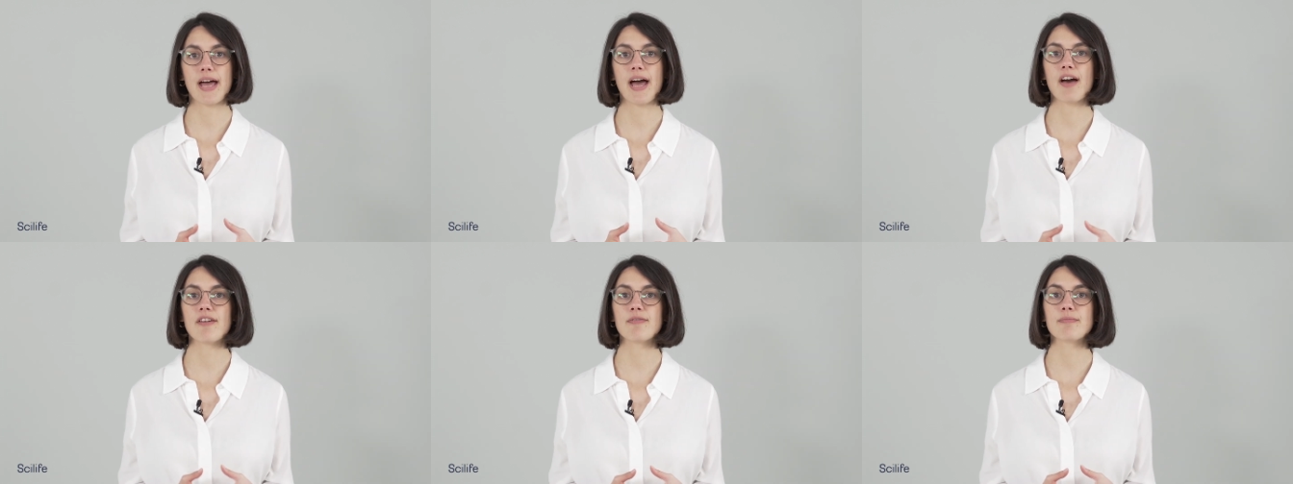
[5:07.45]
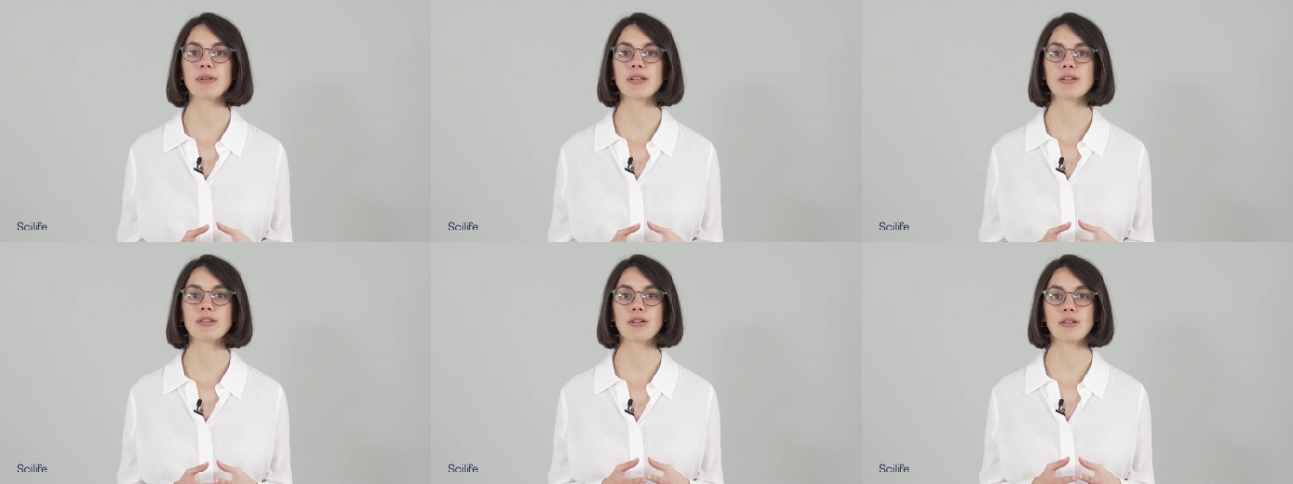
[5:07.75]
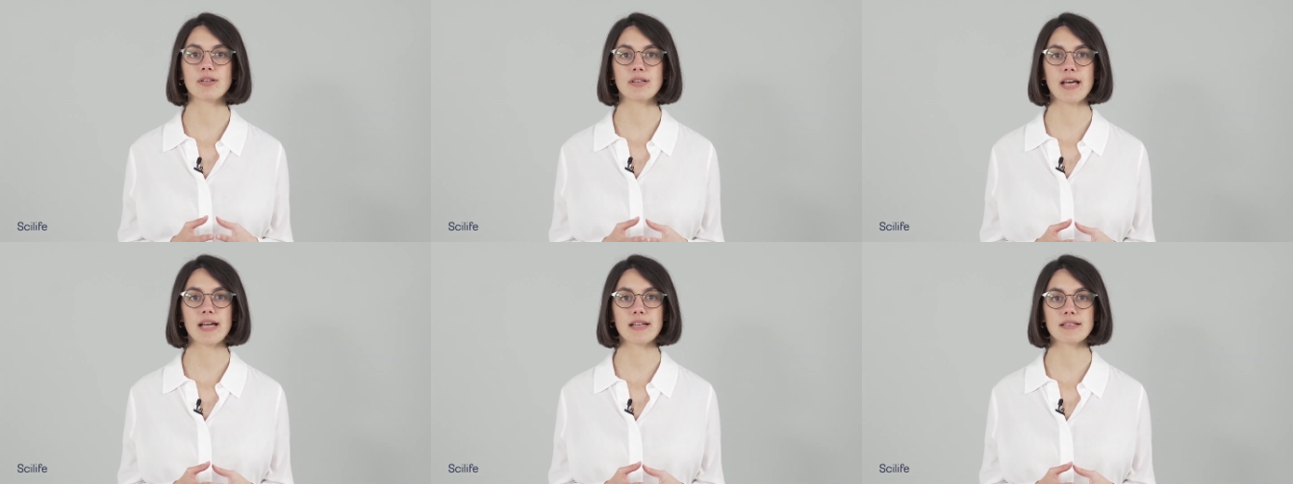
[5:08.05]
have been
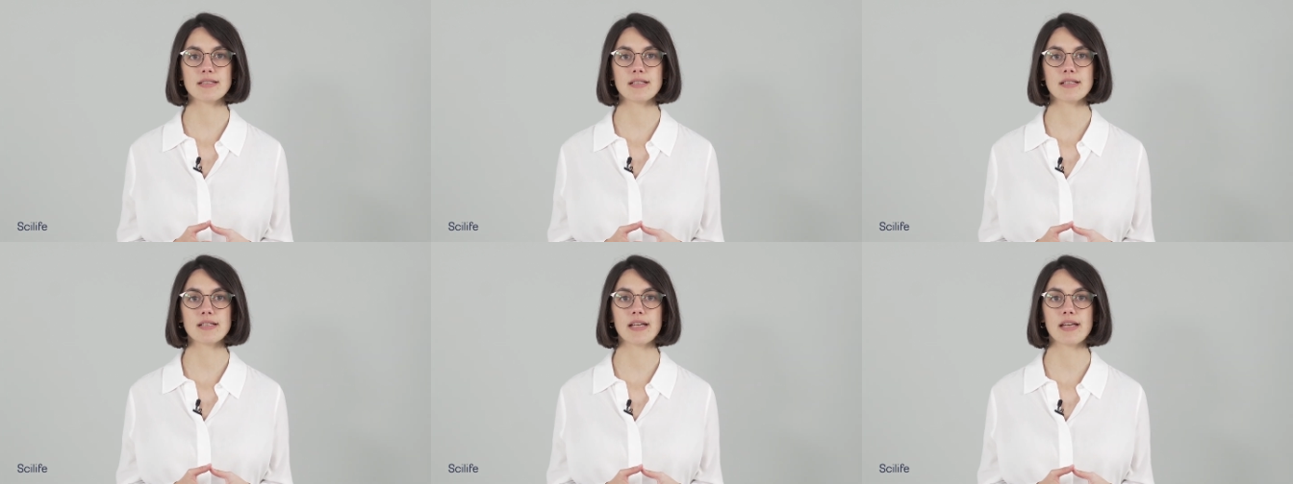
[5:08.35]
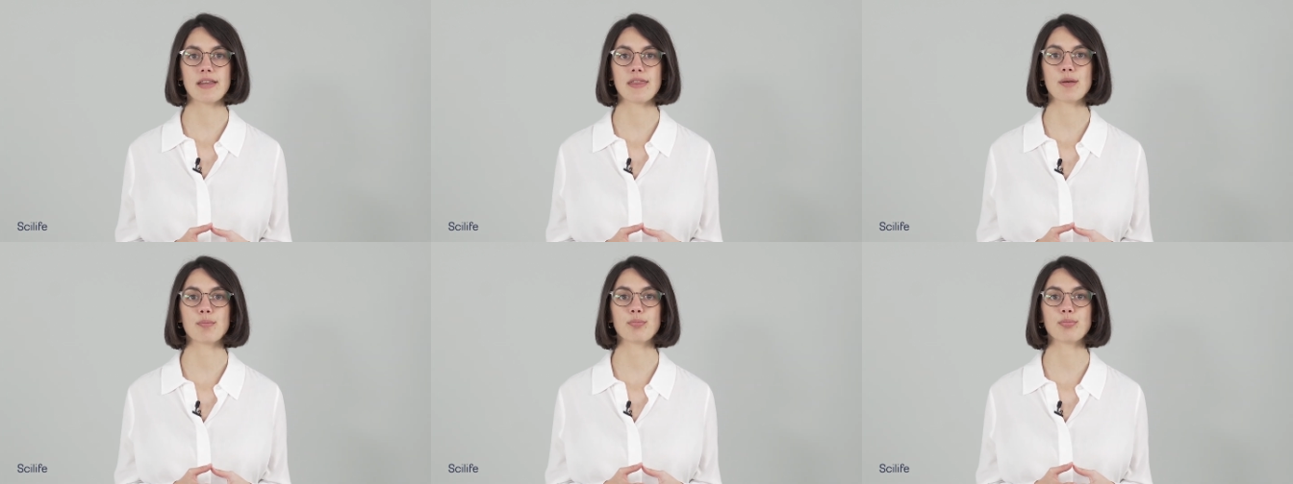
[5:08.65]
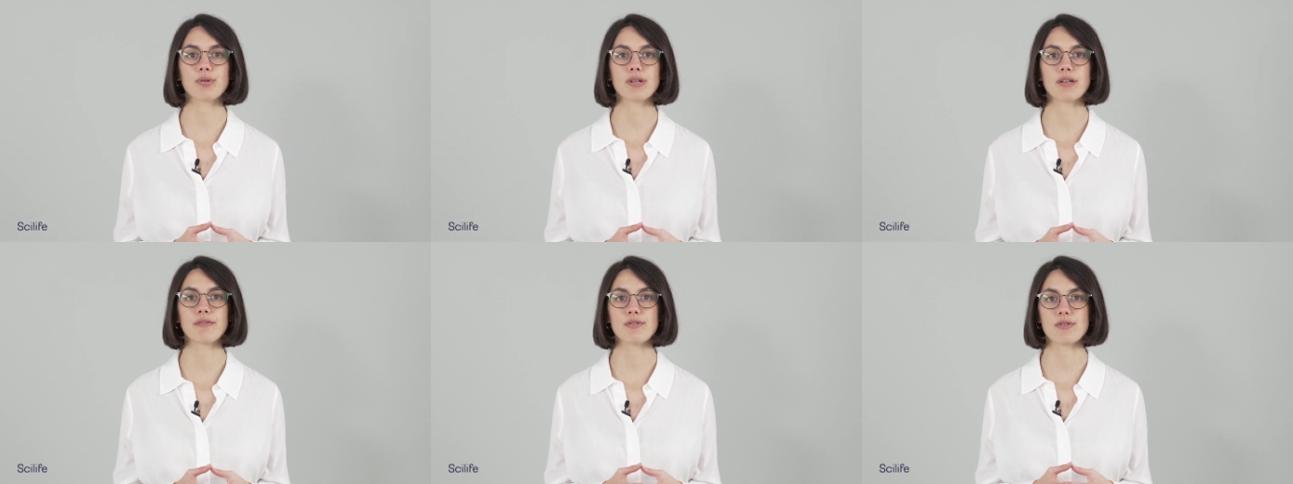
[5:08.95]
collected in the
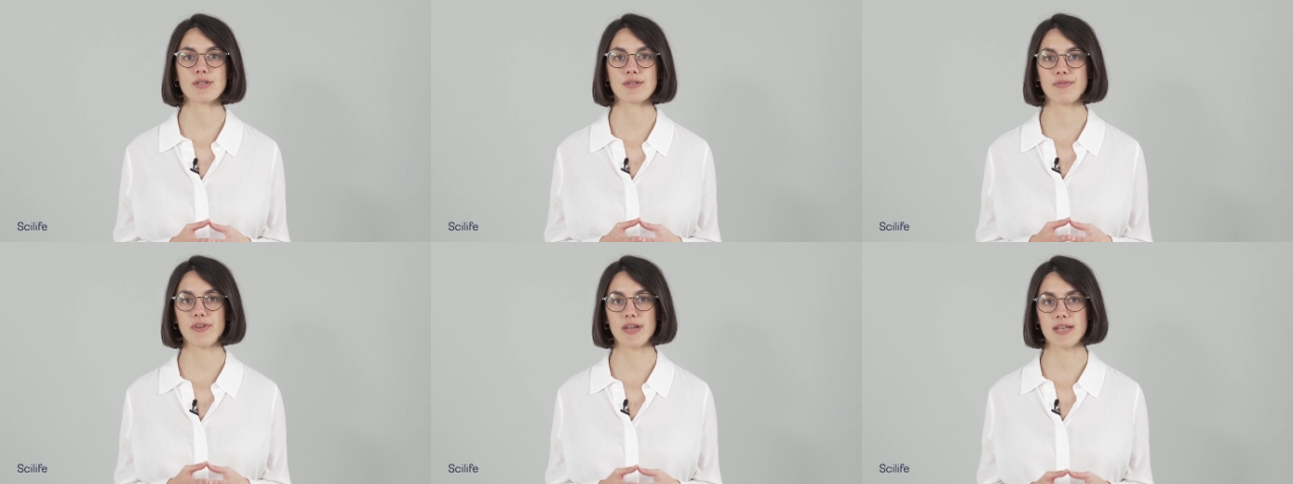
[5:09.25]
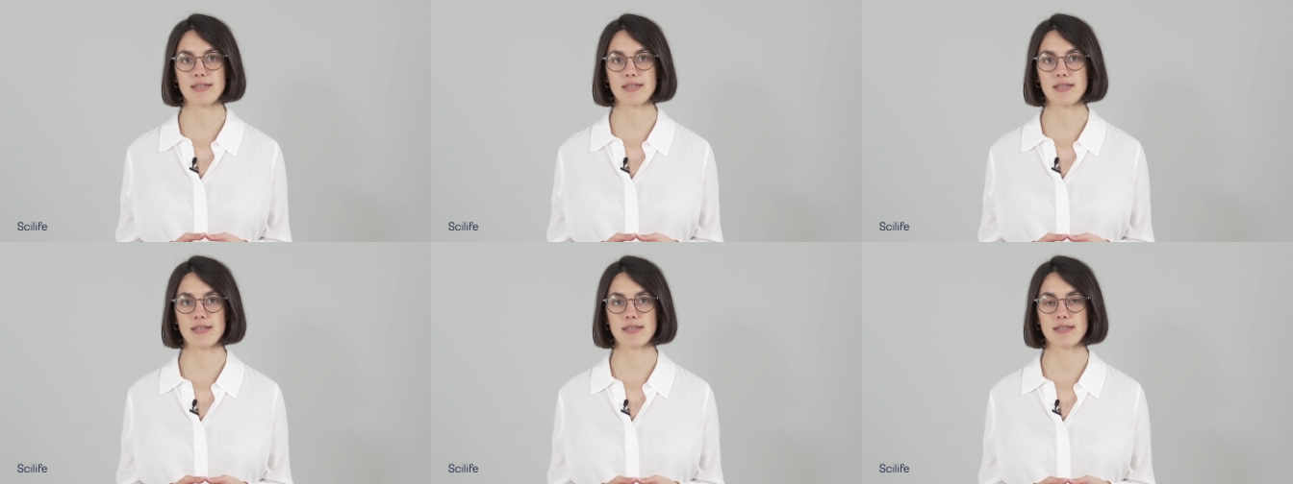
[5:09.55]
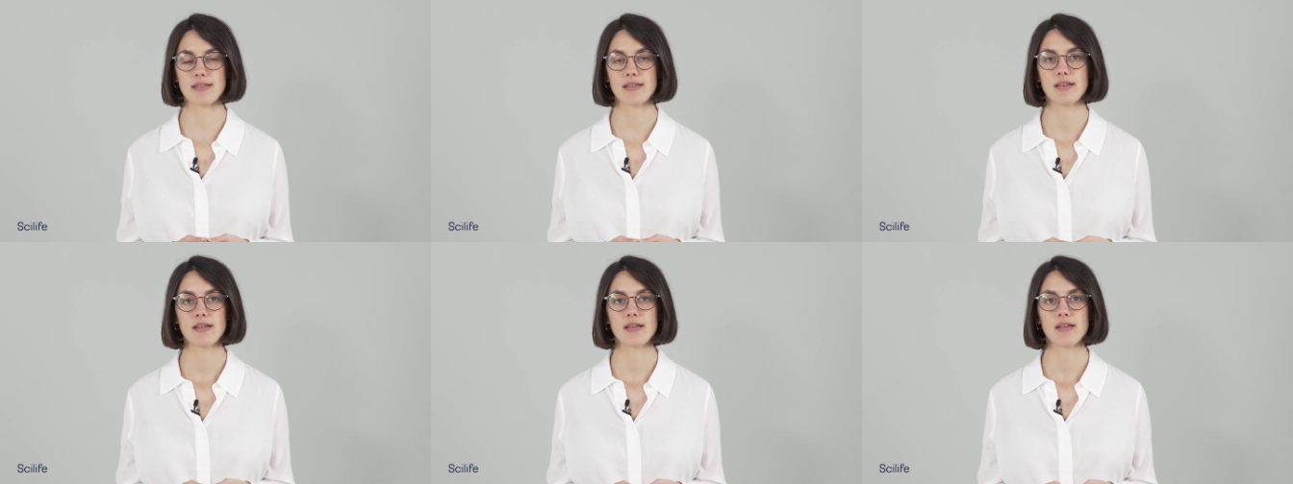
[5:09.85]
previous
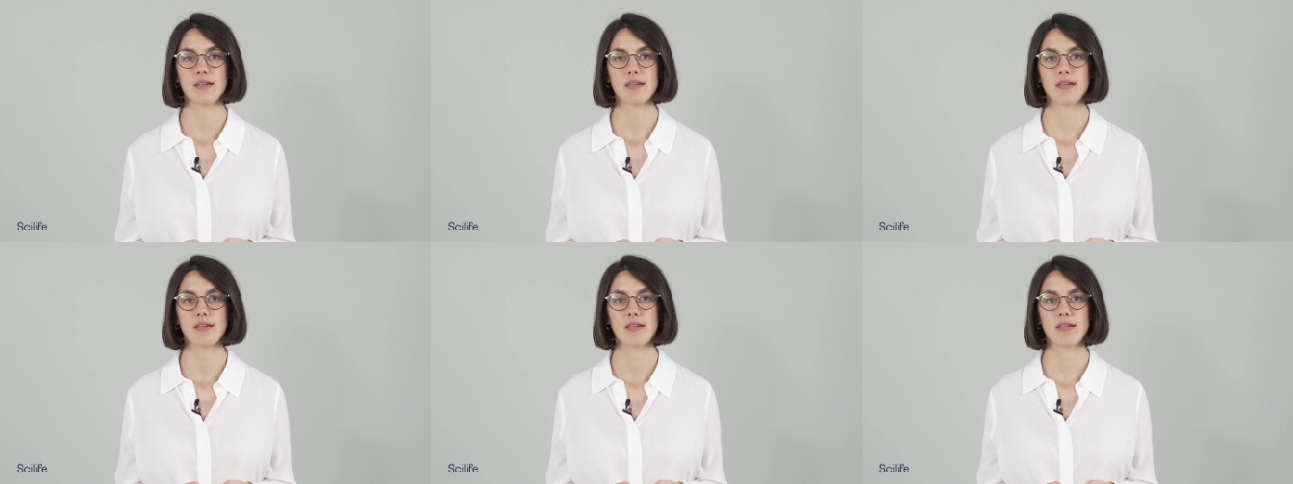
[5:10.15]
phases,